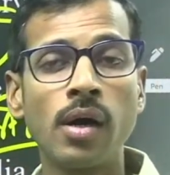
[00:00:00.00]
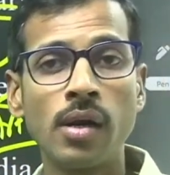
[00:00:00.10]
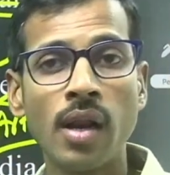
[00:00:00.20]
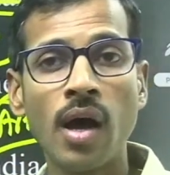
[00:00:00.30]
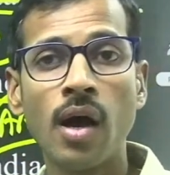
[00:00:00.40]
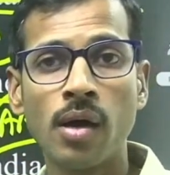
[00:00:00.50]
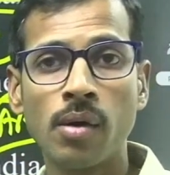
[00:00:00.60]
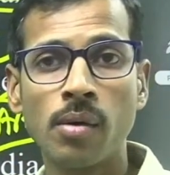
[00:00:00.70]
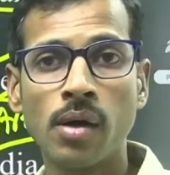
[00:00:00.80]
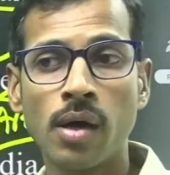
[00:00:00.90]
law,
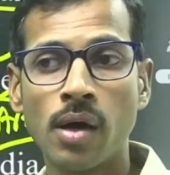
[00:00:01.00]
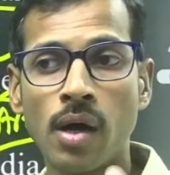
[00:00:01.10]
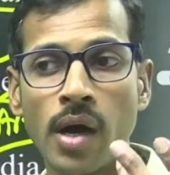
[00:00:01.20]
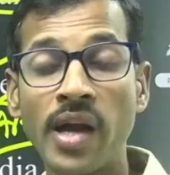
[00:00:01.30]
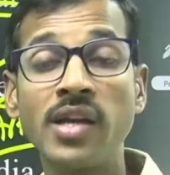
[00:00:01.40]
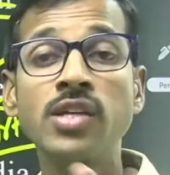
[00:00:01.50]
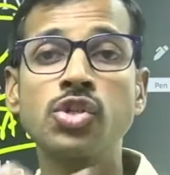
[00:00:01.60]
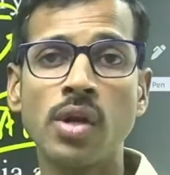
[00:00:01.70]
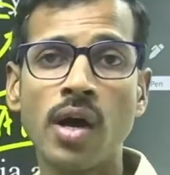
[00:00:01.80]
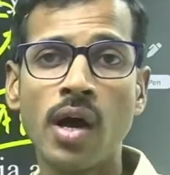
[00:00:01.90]
highest
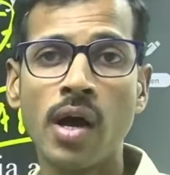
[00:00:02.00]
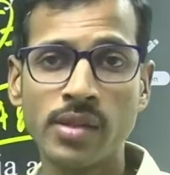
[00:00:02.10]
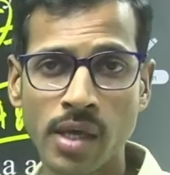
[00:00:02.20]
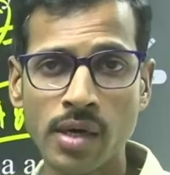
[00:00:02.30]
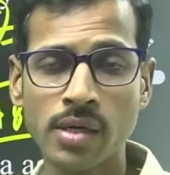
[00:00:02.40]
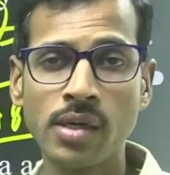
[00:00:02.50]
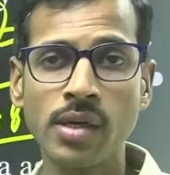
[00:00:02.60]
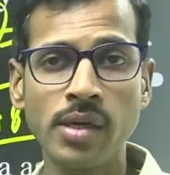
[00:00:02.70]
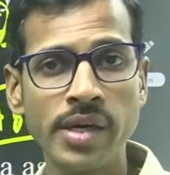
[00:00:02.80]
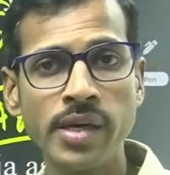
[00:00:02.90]
law authority
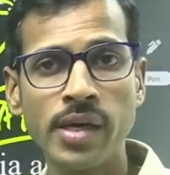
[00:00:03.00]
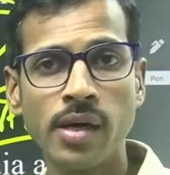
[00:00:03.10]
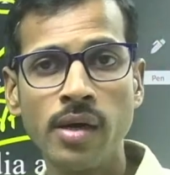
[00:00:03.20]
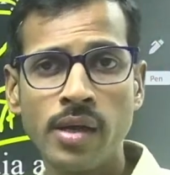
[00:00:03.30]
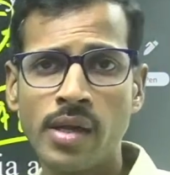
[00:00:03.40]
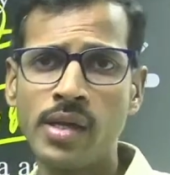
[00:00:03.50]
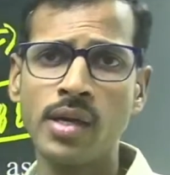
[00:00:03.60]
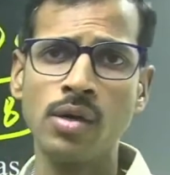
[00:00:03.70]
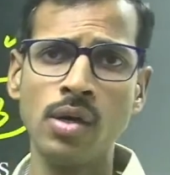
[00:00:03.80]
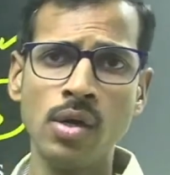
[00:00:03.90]
in India, he can